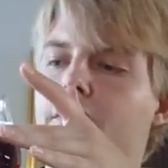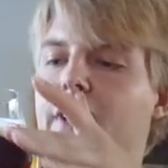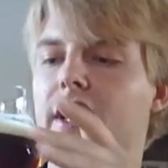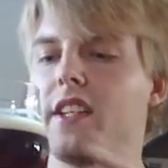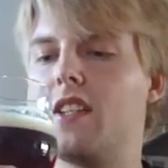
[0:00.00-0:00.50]

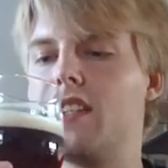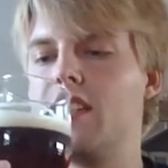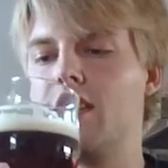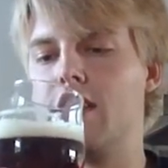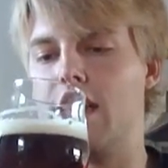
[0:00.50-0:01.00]

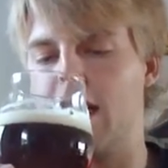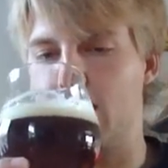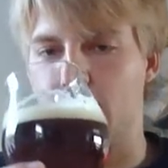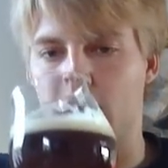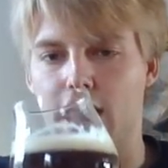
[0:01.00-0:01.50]
finger,
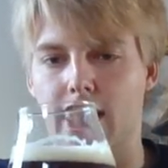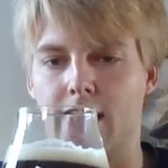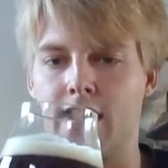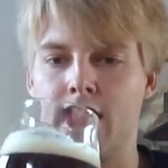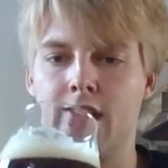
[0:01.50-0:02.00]
nice
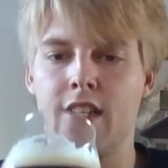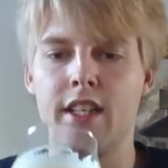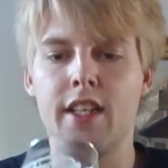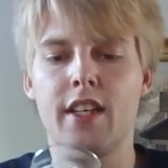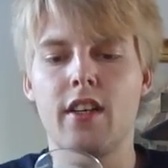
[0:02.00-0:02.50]
looking
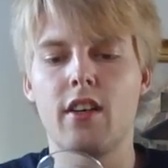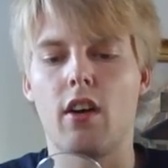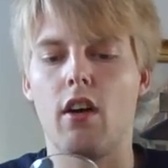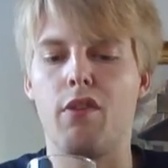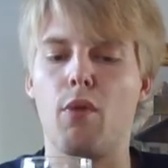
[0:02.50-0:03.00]

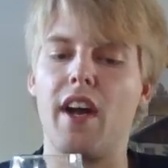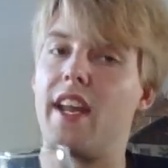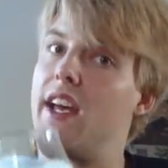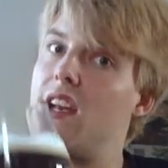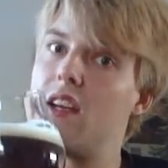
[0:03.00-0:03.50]
off-white
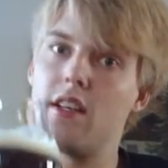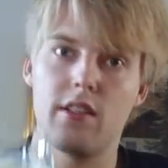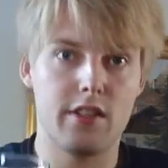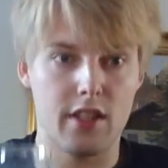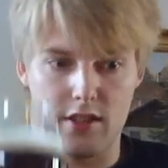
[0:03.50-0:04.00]
hand.
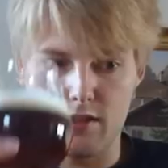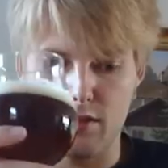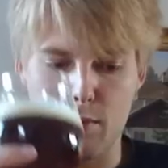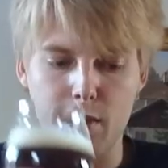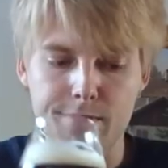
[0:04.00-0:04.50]
Let's check out the
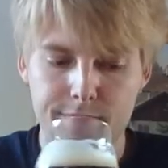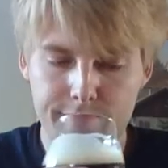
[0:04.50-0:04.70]
aroma.